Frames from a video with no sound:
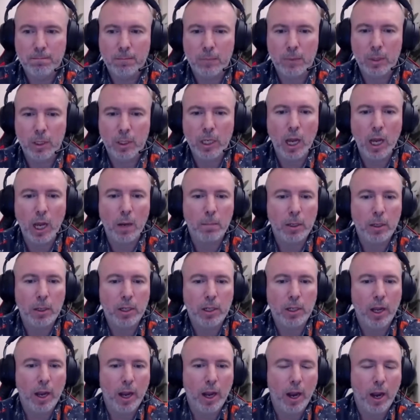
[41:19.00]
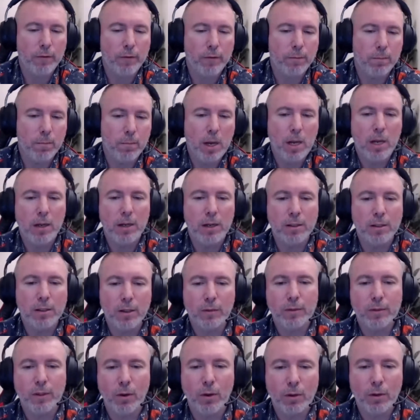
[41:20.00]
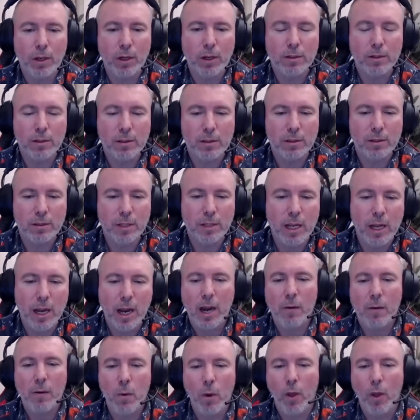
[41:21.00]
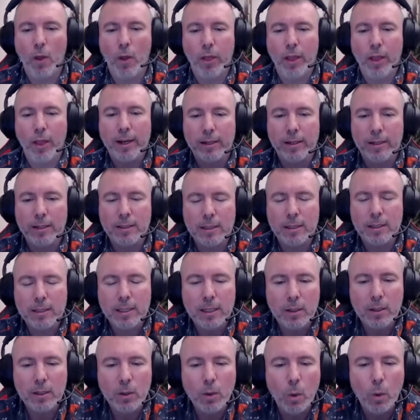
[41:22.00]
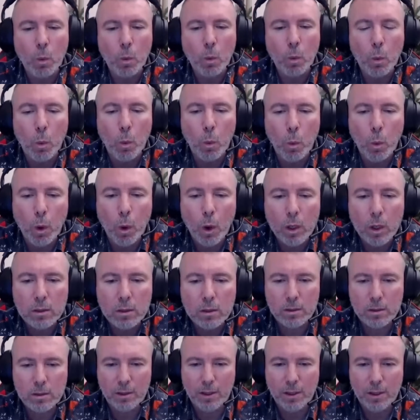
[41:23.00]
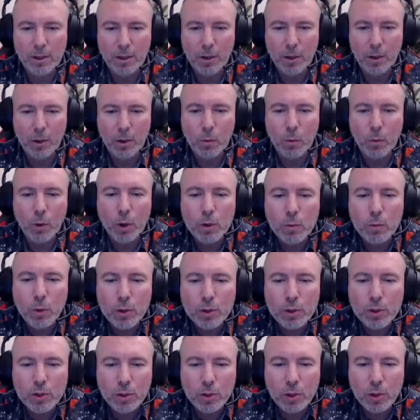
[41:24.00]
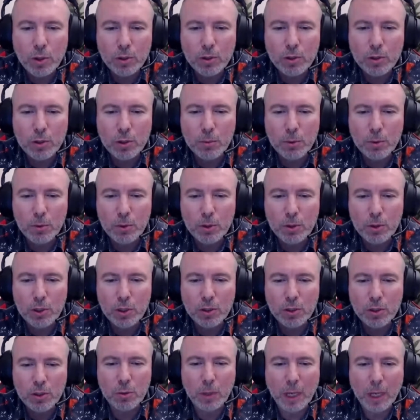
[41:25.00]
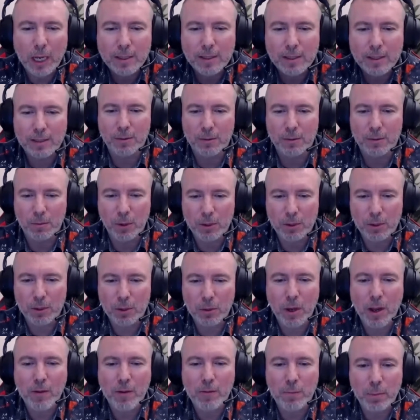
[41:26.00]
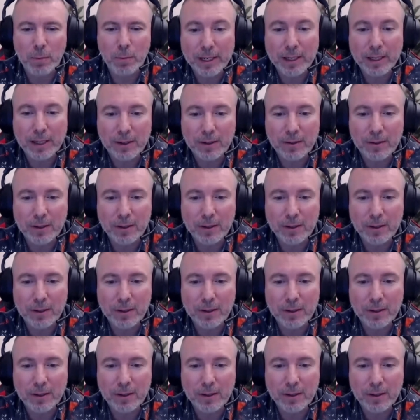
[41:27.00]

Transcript: Yeah, but I have millions of tokens. They are worth like this. I say, no, what was your contribution to us? What you have bring?